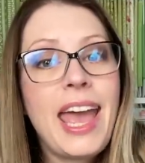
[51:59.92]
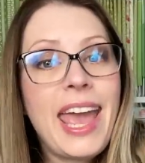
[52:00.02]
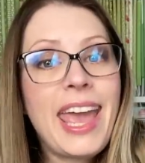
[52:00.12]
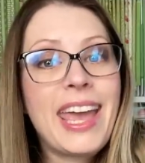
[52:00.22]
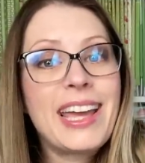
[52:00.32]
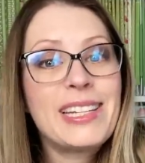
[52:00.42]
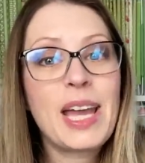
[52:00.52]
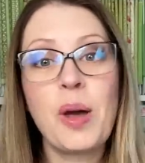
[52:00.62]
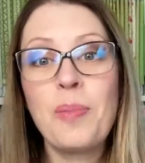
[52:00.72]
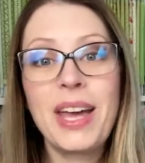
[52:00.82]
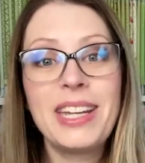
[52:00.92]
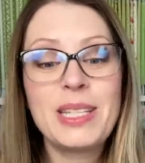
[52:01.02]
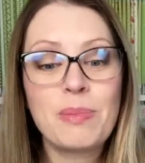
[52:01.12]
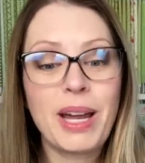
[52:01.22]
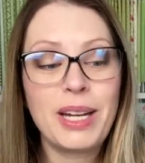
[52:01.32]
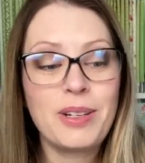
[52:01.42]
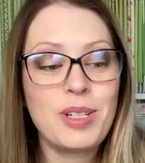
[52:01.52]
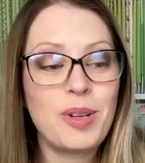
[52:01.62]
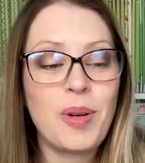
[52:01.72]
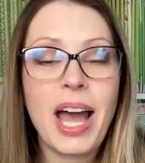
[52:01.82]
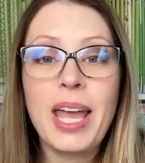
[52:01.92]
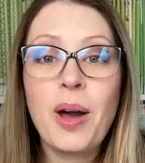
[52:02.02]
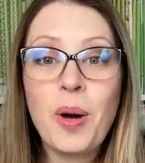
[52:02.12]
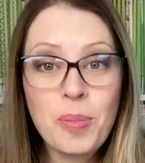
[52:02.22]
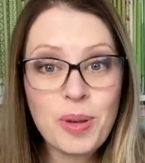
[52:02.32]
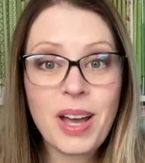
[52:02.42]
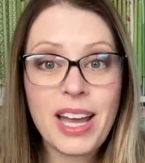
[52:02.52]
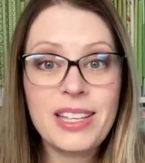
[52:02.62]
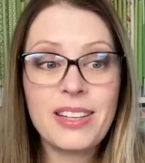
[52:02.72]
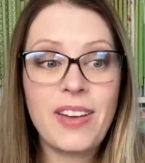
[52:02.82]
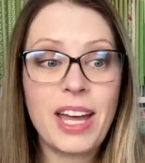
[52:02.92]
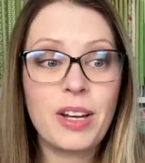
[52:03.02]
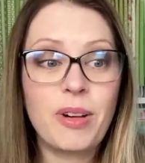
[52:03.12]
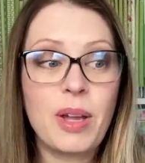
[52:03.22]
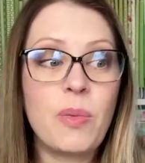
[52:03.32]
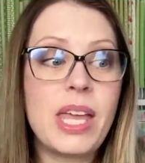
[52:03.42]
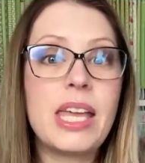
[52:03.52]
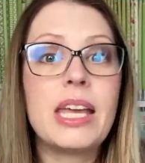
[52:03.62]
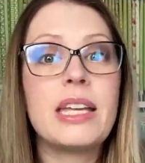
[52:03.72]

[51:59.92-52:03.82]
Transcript: And I hope that inspires you. I hope you guys have had a great week.